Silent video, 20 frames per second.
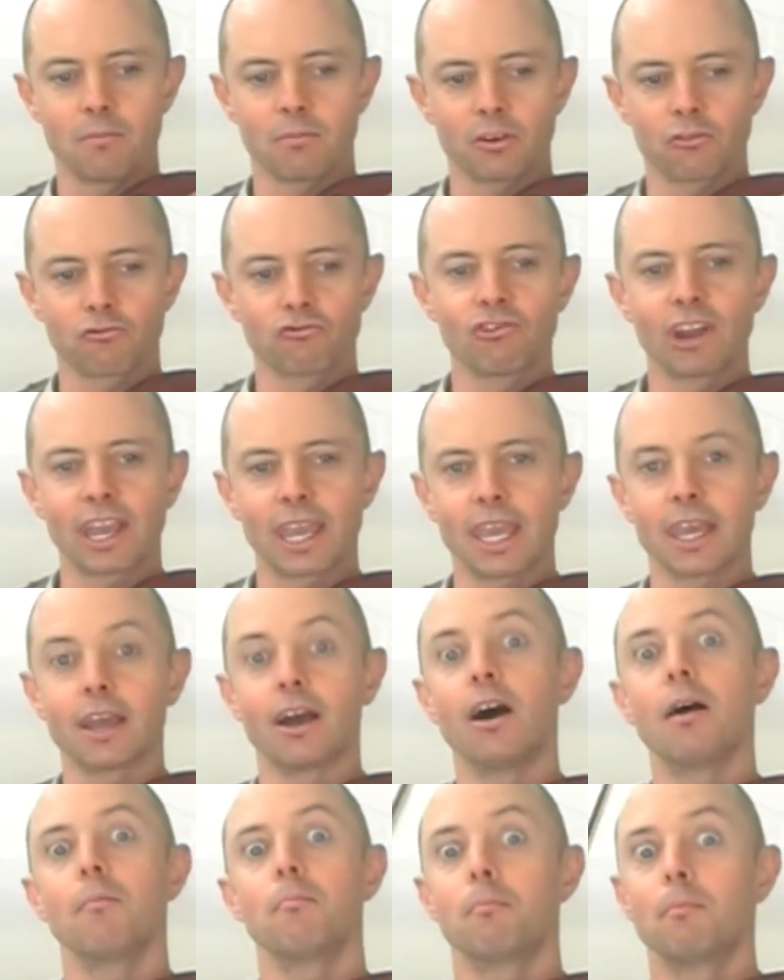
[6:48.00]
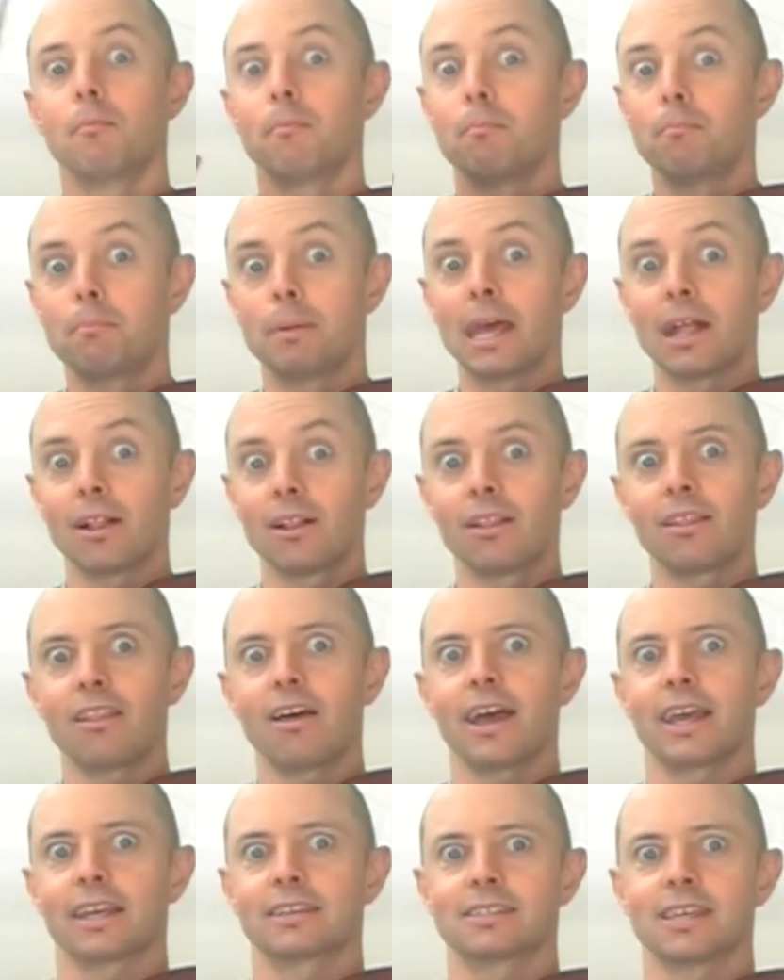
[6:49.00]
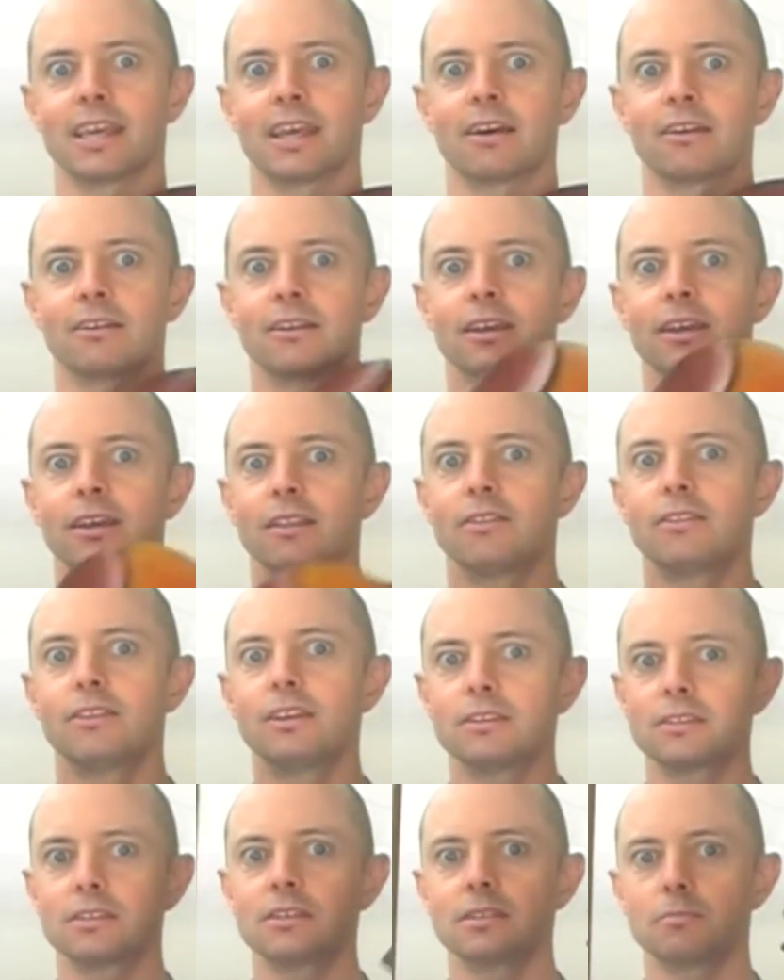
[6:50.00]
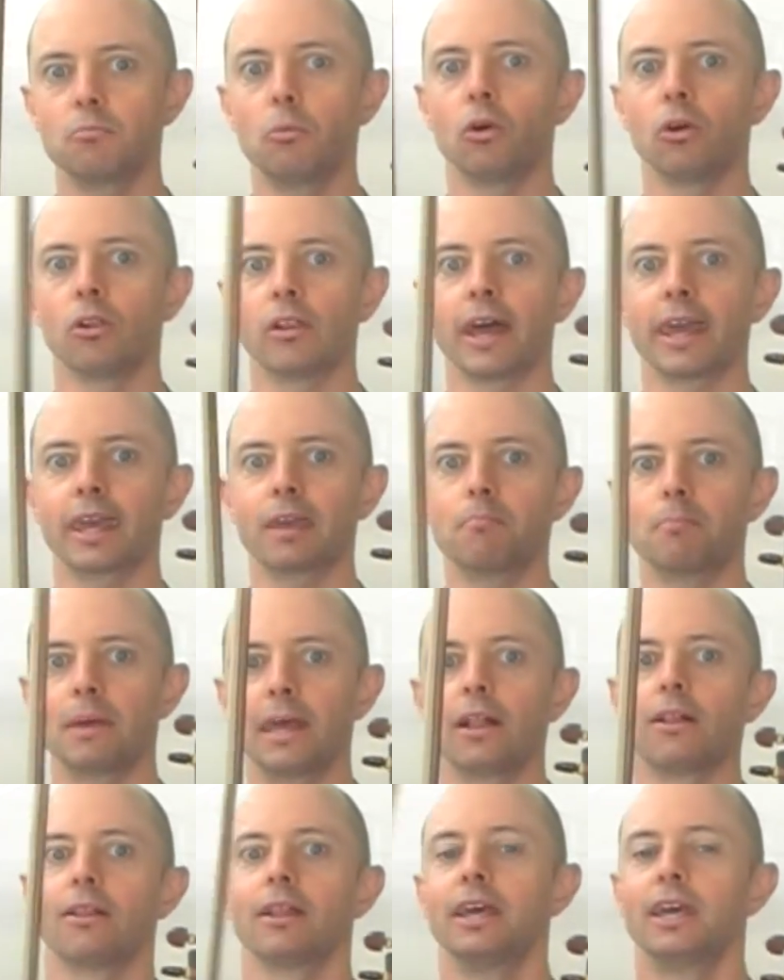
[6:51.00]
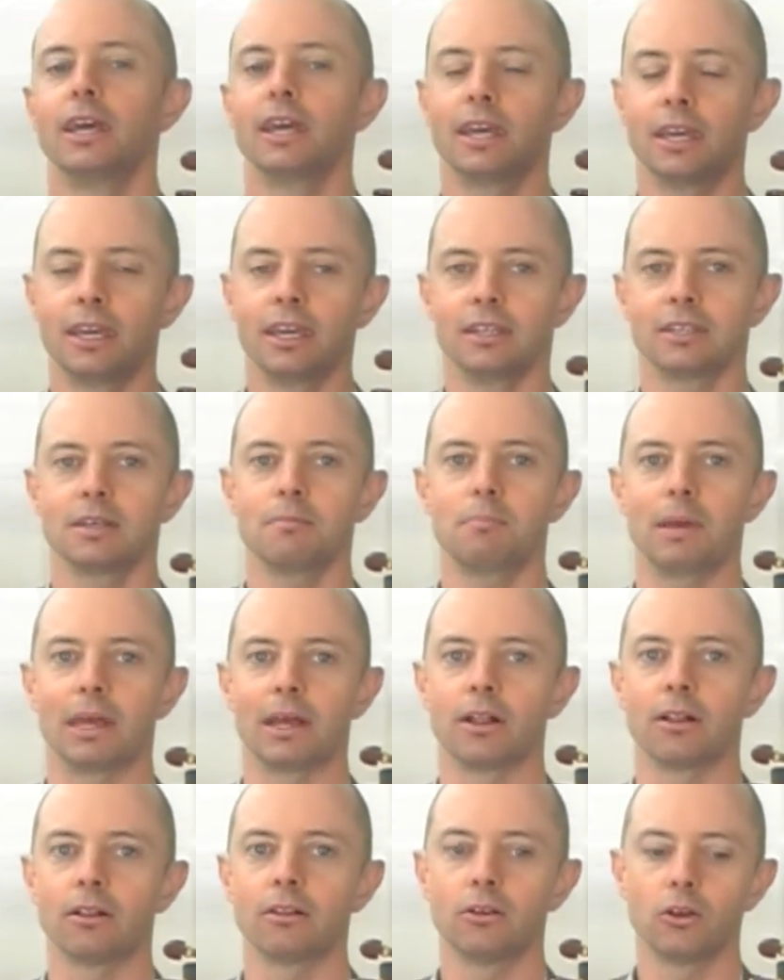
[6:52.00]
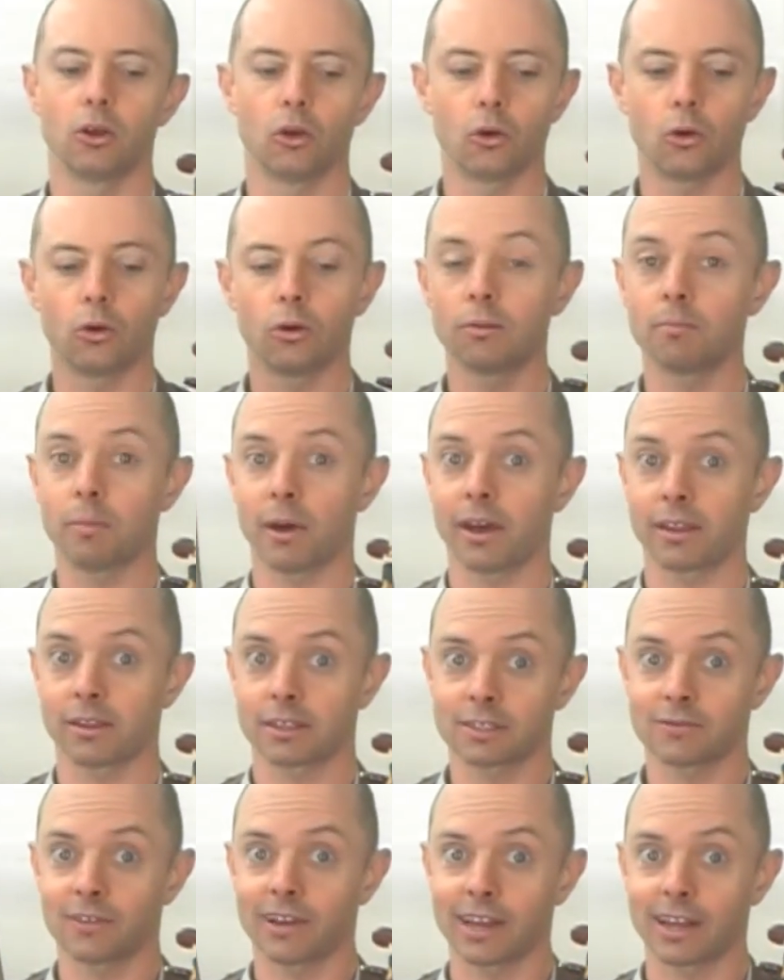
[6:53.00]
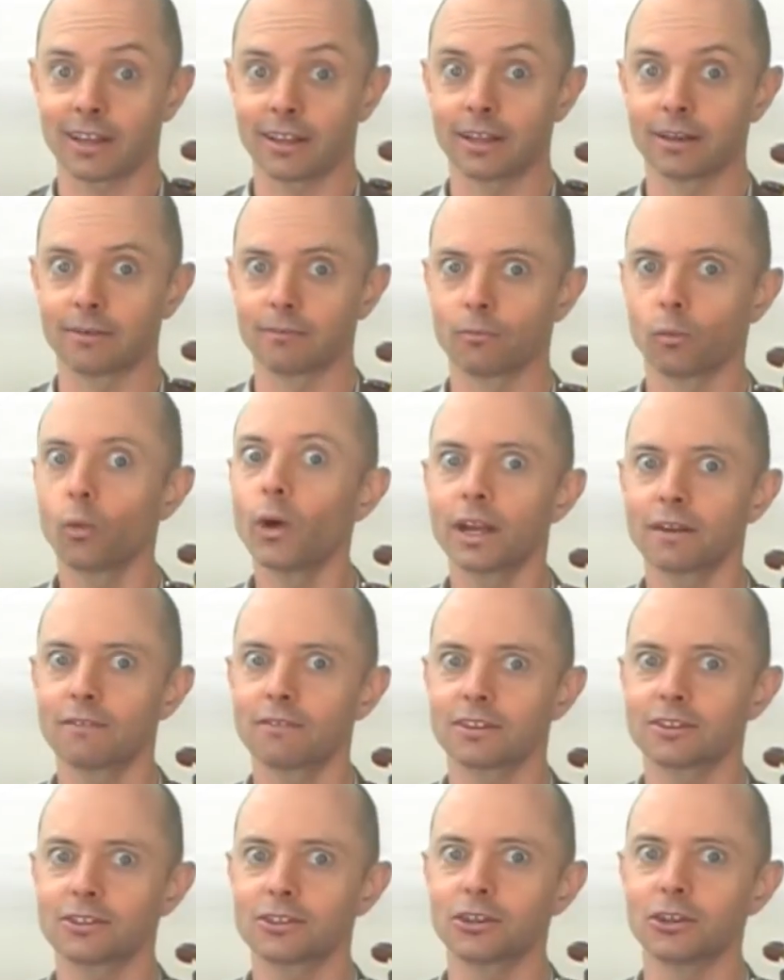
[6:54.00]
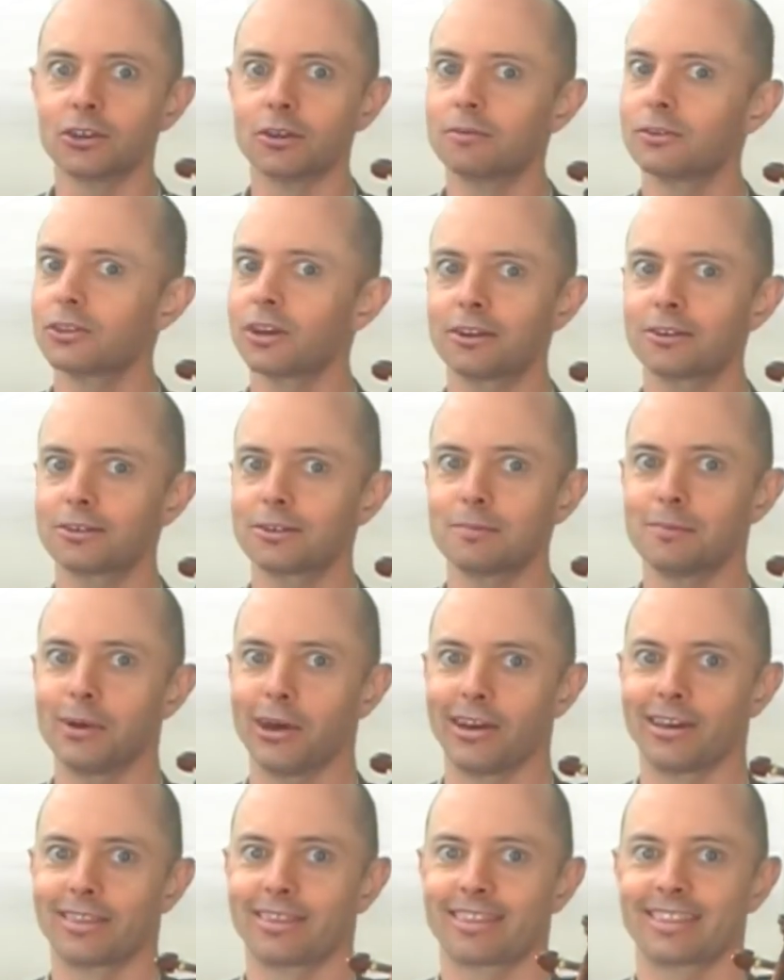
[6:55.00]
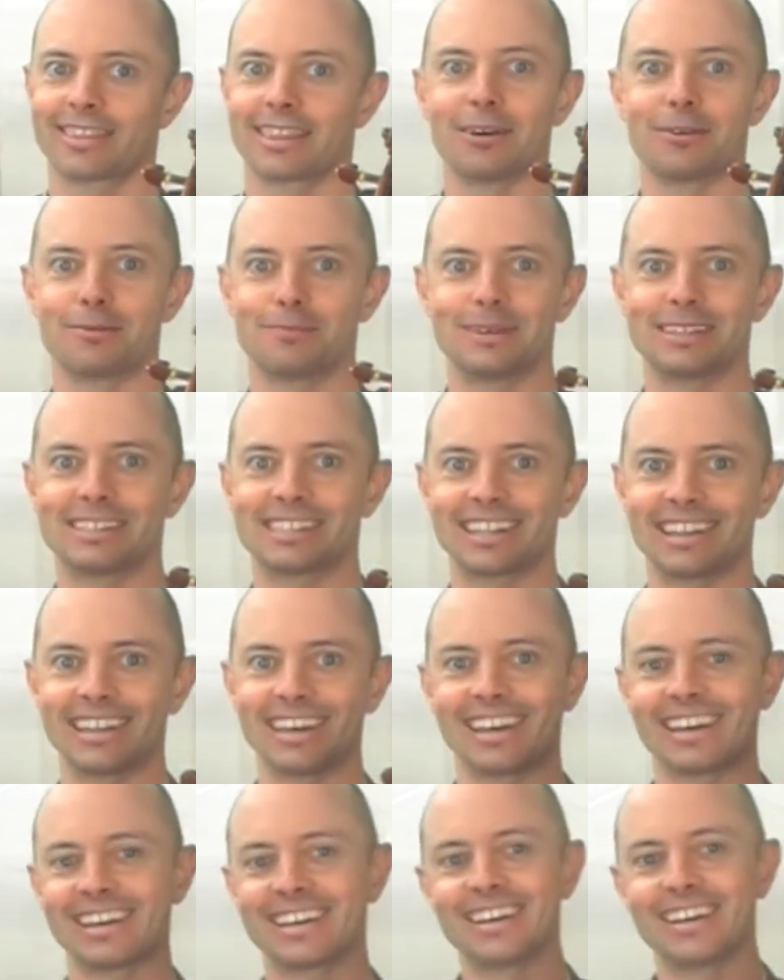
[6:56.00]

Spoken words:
ringing bell-like sound. This is more like a bell. Hit a bell or buy this violin. One of the two. Don't do both. That would be silly.